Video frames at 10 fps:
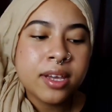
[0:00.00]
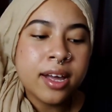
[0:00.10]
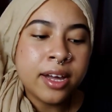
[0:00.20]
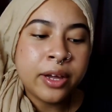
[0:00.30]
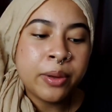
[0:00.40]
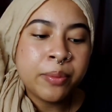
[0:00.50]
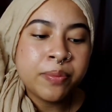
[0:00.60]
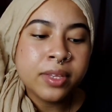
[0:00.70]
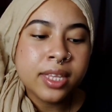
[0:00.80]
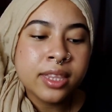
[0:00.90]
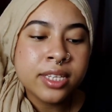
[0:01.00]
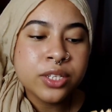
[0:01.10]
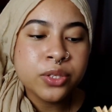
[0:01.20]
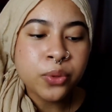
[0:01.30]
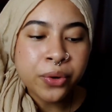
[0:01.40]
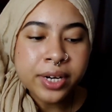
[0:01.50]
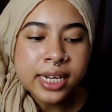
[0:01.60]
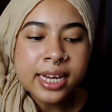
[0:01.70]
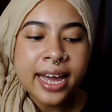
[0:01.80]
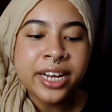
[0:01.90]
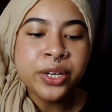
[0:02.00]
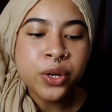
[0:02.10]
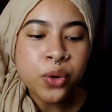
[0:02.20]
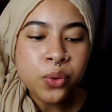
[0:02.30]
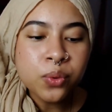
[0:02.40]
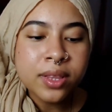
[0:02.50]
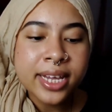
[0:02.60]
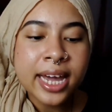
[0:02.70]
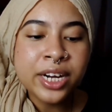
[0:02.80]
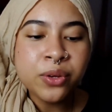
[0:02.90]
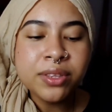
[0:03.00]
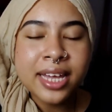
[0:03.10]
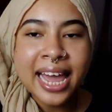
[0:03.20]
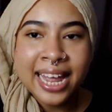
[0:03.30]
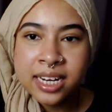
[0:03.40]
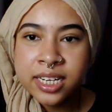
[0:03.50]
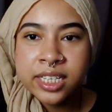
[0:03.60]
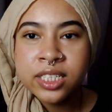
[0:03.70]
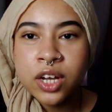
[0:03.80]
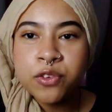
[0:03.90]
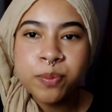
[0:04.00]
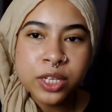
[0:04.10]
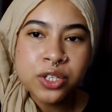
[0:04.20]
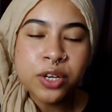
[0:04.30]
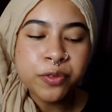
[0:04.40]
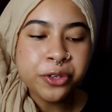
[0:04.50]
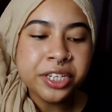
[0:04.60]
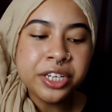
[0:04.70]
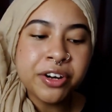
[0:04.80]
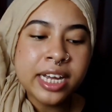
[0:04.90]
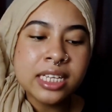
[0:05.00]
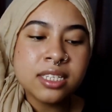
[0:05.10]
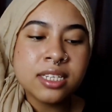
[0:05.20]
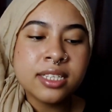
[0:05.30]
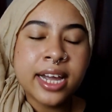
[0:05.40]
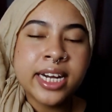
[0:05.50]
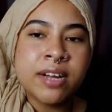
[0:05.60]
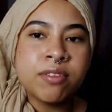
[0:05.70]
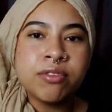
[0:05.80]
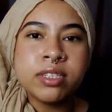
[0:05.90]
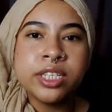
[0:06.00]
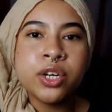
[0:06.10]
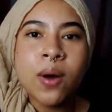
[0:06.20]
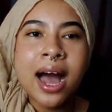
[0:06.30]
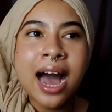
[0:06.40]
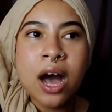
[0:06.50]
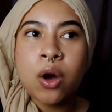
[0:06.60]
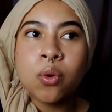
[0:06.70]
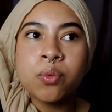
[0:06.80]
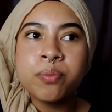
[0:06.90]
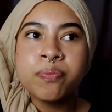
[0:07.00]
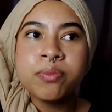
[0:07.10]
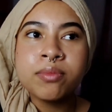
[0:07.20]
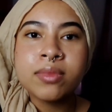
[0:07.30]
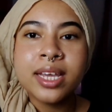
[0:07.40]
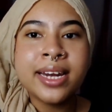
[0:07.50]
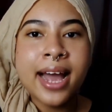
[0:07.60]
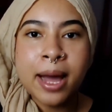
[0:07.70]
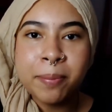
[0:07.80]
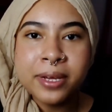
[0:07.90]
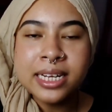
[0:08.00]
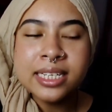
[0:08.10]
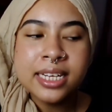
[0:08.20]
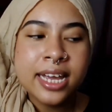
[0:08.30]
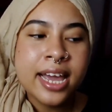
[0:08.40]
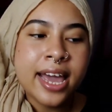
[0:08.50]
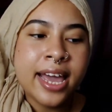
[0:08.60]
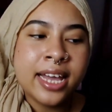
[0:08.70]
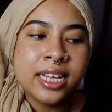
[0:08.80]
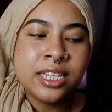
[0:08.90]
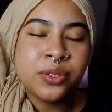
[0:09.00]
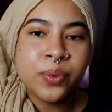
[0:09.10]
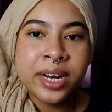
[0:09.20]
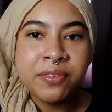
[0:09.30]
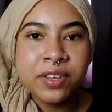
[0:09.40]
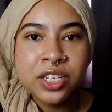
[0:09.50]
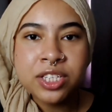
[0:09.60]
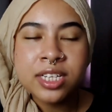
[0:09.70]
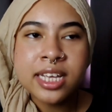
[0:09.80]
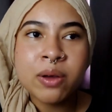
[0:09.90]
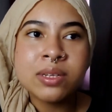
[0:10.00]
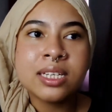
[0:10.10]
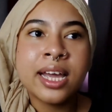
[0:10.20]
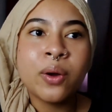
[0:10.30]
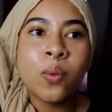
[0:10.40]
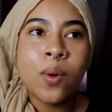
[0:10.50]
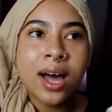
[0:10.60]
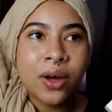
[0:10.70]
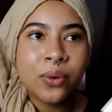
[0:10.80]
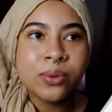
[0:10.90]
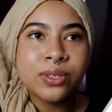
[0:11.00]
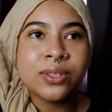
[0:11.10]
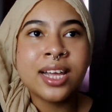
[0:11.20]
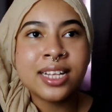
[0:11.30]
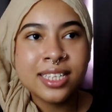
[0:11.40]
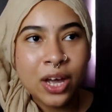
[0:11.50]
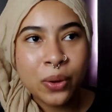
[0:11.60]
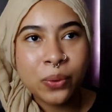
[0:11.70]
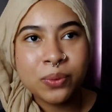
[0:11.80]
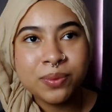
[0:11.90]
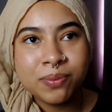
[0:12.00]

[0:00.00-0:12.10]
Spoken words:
The story, I know the ending of Picture of Dorian Gray. It's just that I never really know how it happened, and when I finished this I was like, wow, so that's how